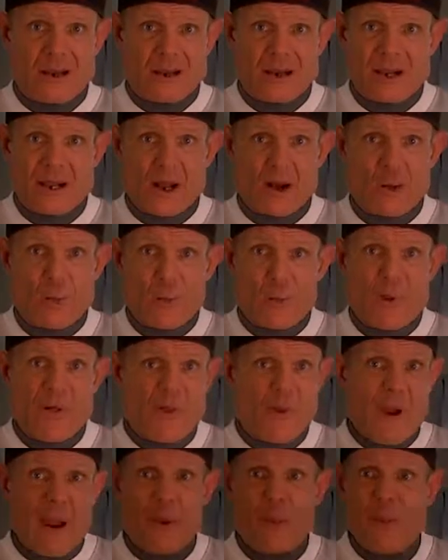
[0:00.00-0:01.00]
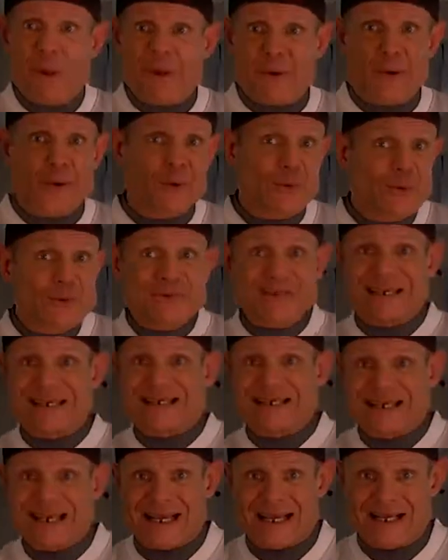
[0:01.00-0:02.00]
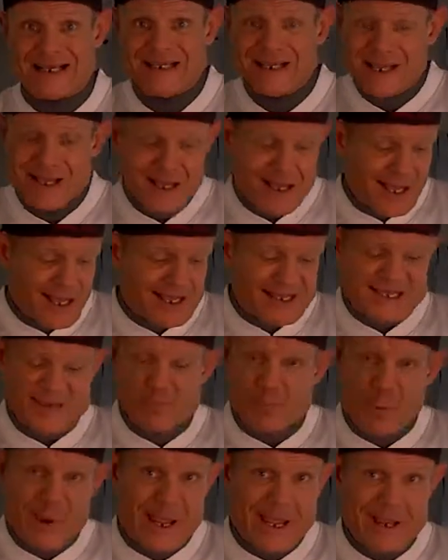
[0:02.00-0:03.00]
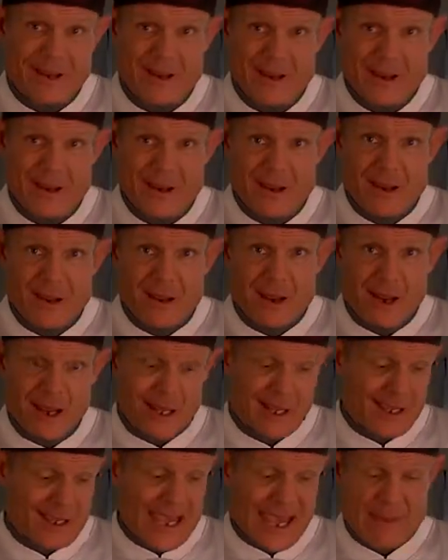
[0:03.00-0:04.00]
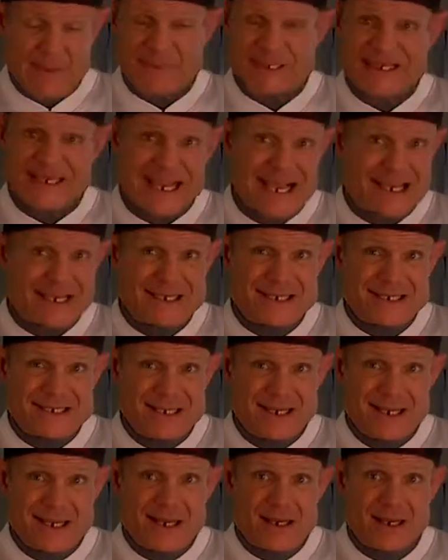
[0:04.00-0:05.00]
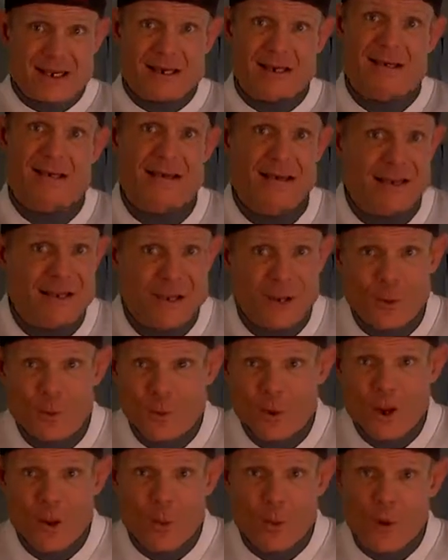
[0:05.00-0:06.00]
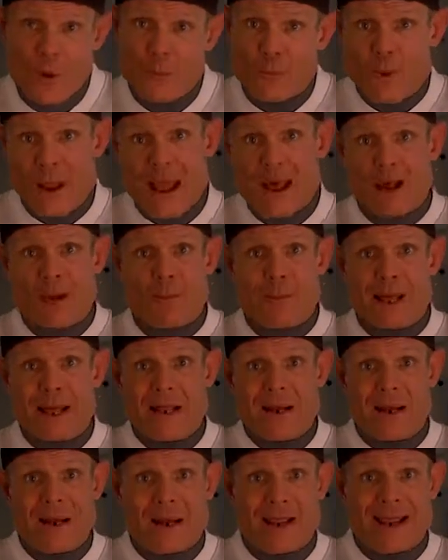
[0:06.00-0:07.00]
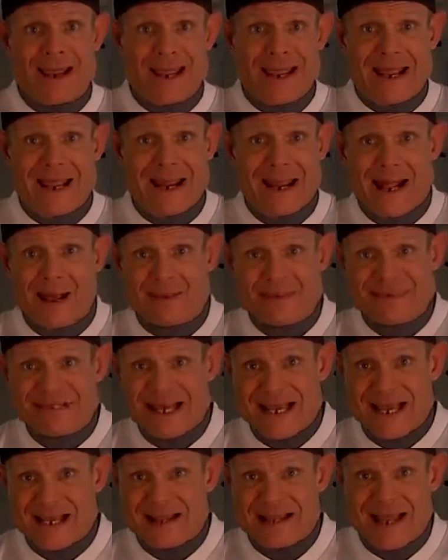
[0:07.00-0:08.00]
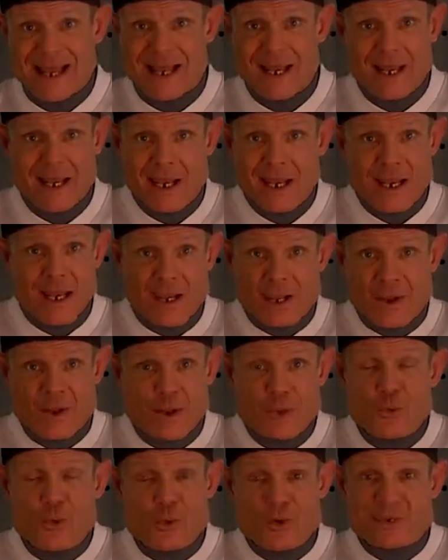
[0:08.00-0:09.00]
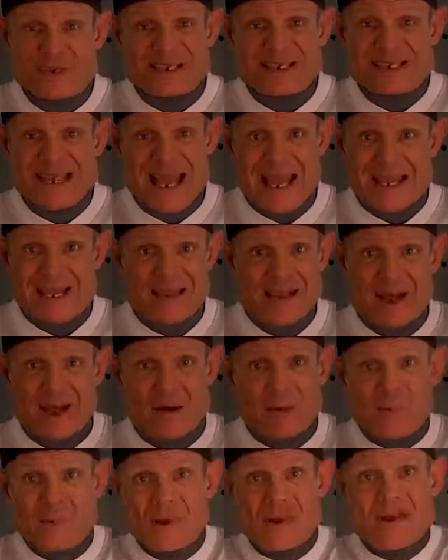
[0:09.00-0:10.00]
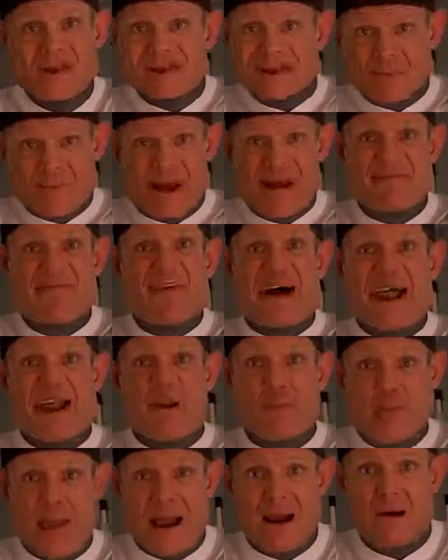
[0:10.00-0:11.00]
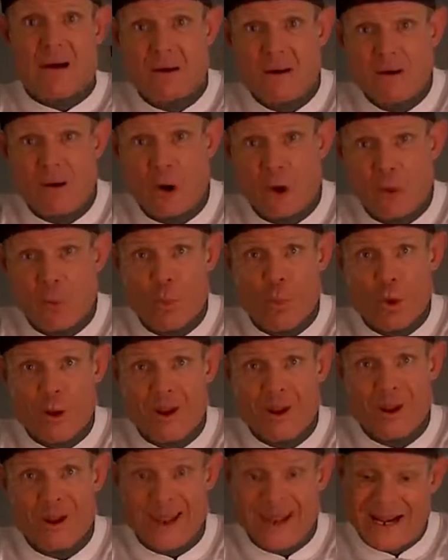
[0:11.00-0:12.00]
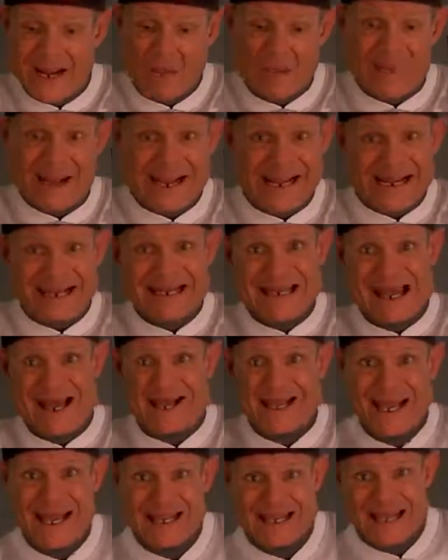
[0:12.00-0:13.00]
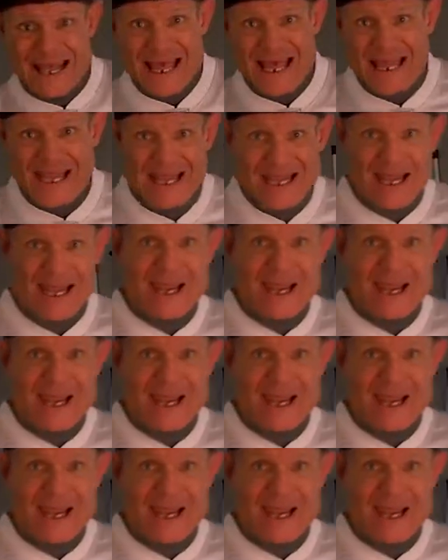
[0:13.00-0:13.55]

You know, whether I win or lose these things. A sprint or a game of chess, you know what? One round, man. And I'm saying that you couldn't stand up to my firepower, homeboy, and I'm laying it down like that.